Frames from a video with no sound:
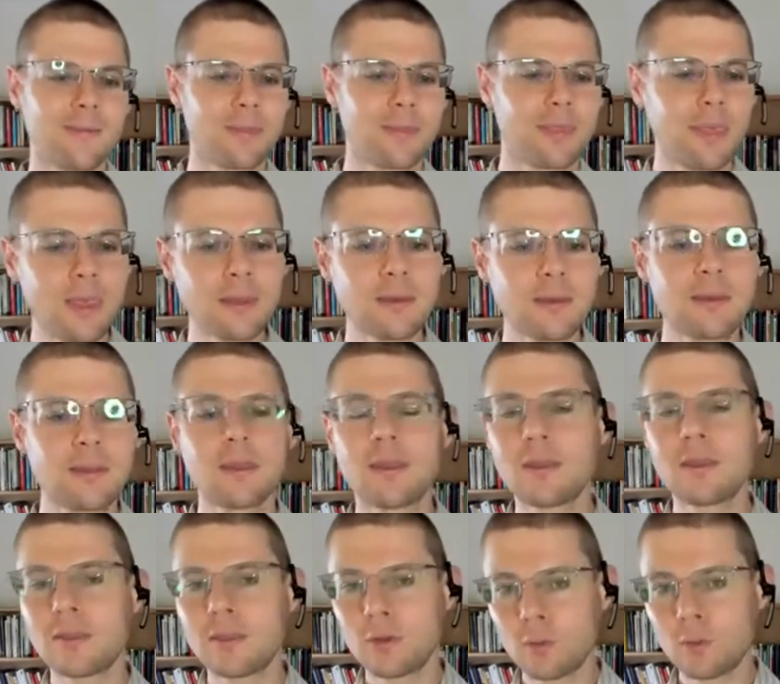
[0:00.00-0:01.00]
Then
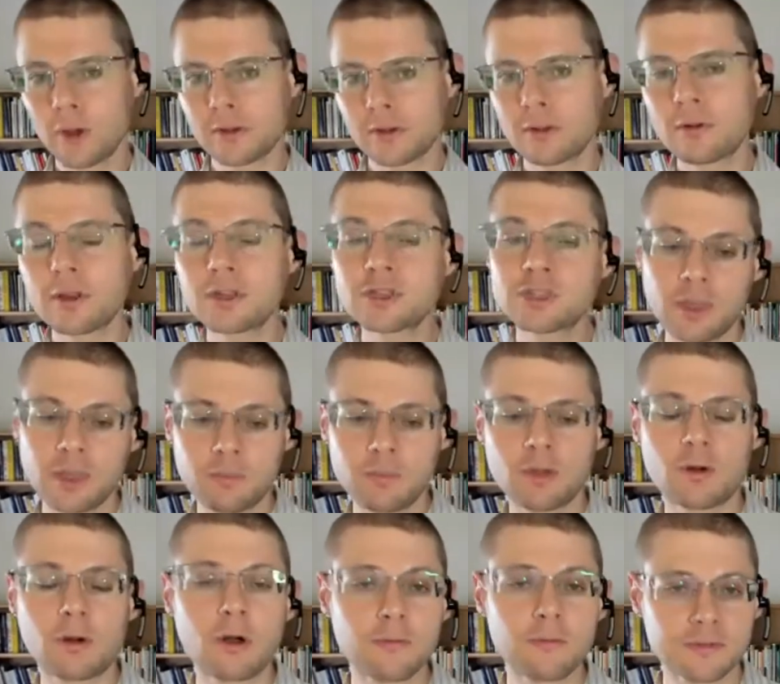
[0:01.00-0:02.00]
you want to reshape
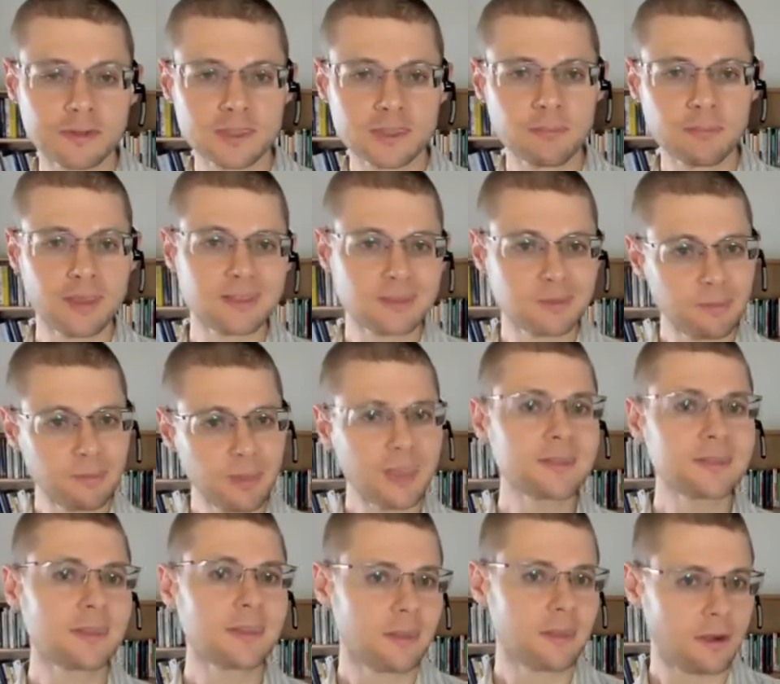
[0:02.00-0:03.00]
your office space.
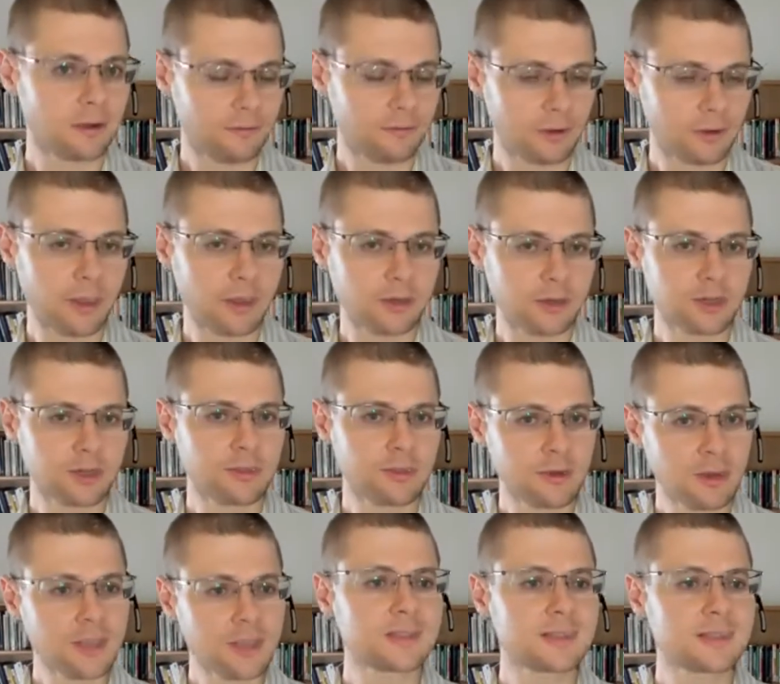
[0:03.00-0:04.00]
Based on that information, the
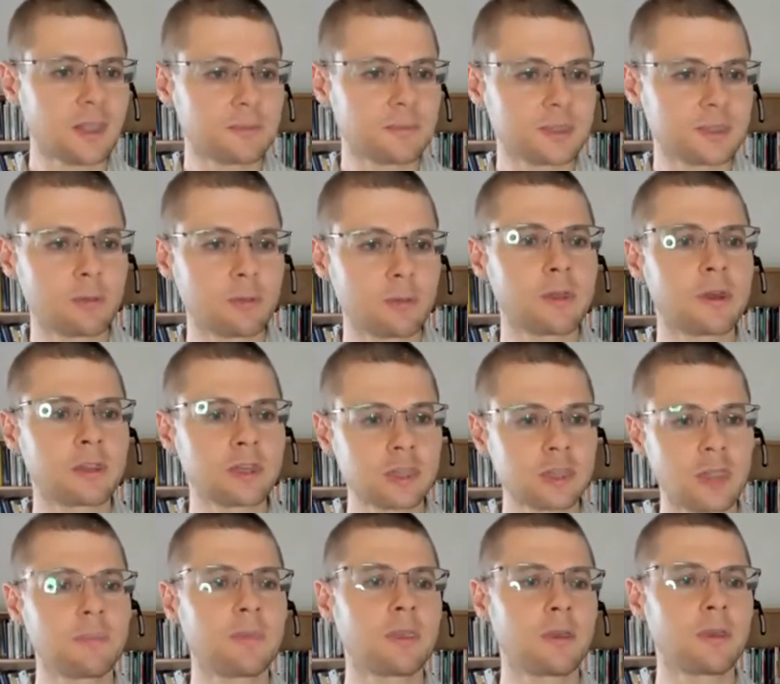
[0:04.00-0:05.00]
next steps will be
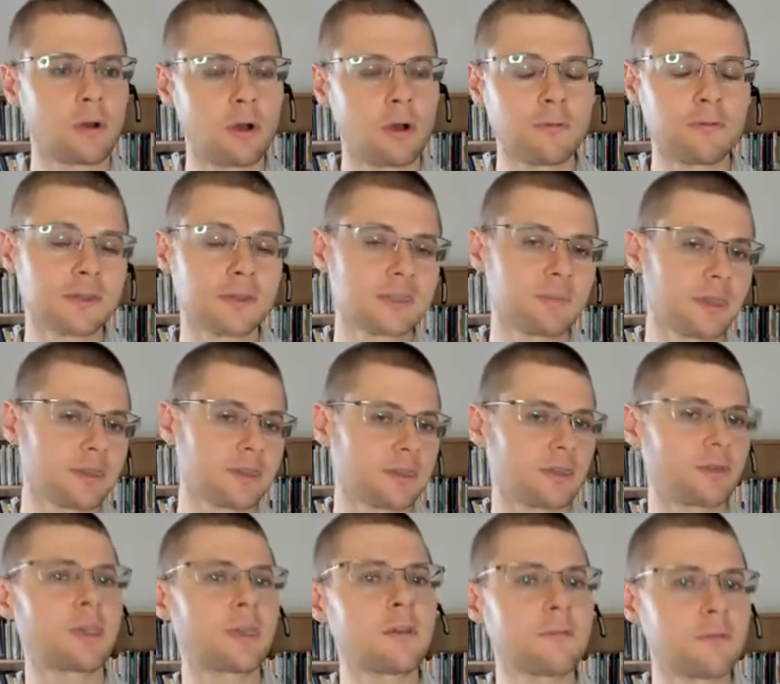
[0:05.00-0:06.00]
reshaping your office space. You'll
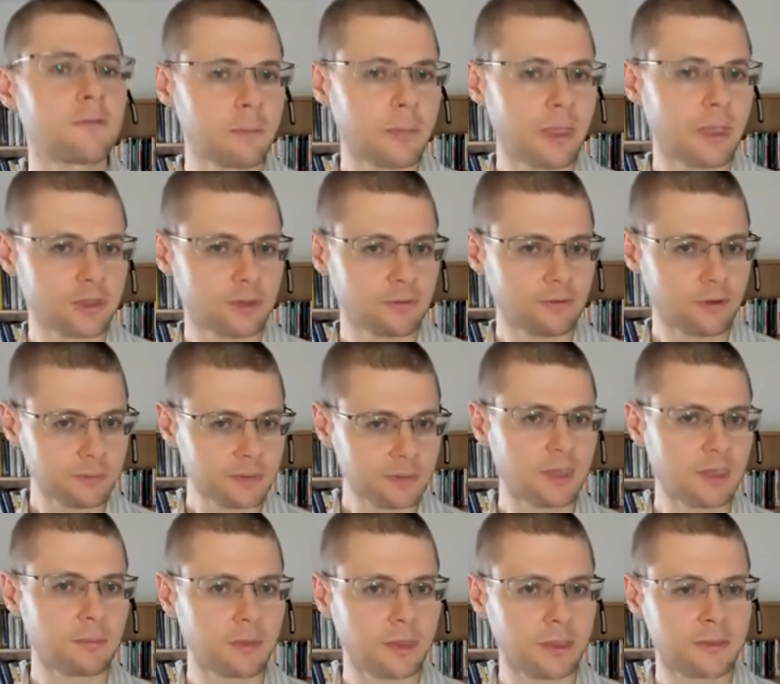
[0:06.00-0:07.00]
get information from
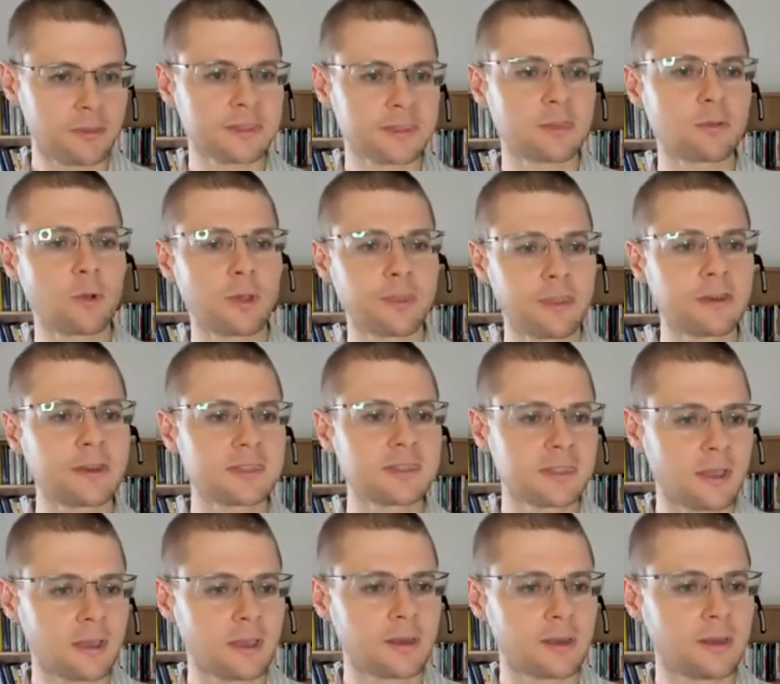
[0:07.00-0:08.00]
team leaders and what they
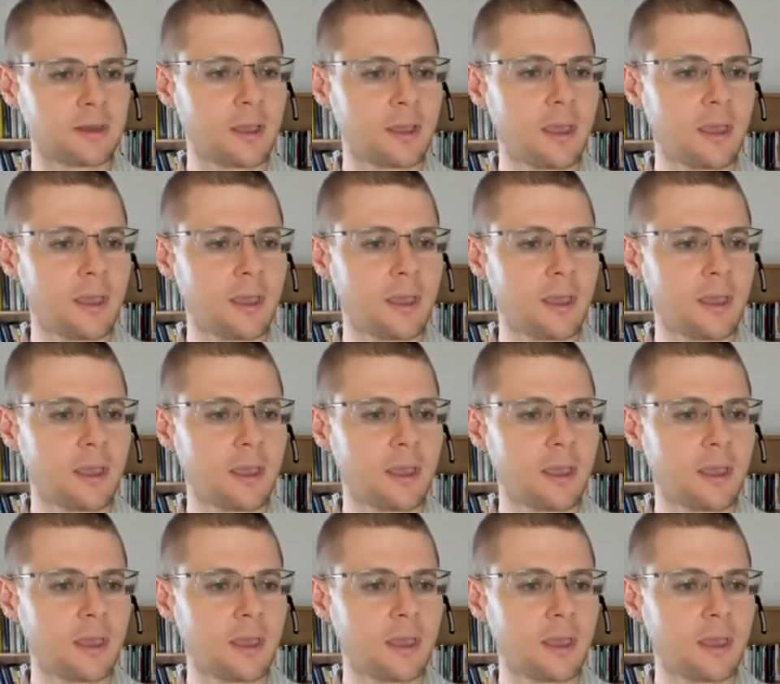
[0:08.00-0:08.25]
decide.